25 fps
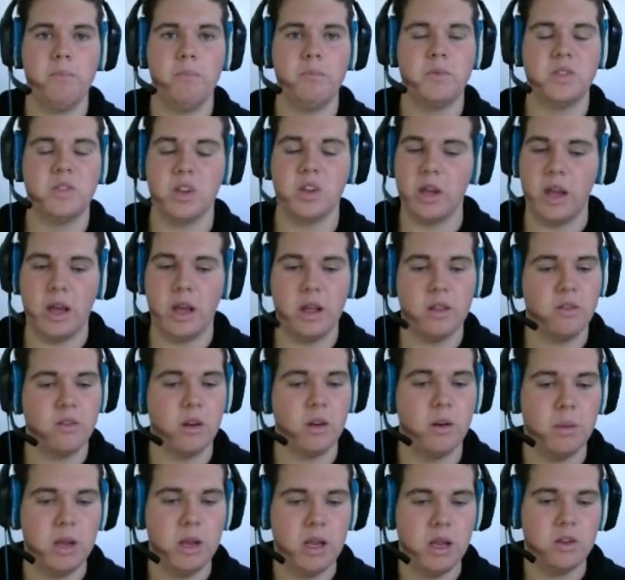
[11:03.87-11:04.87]
So yeah, it's going
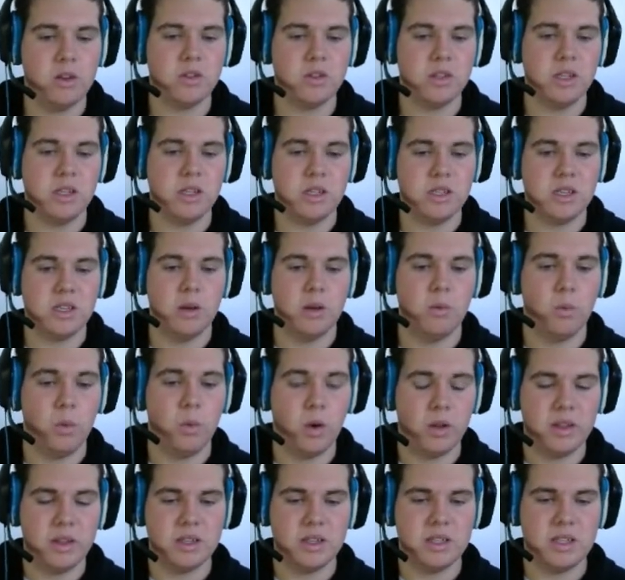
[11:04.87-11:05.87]
to be interesting to see
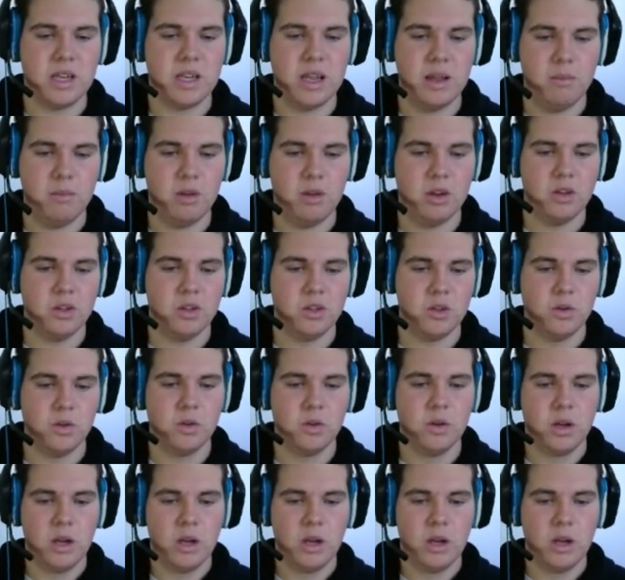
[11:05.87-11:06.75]
what this team can do.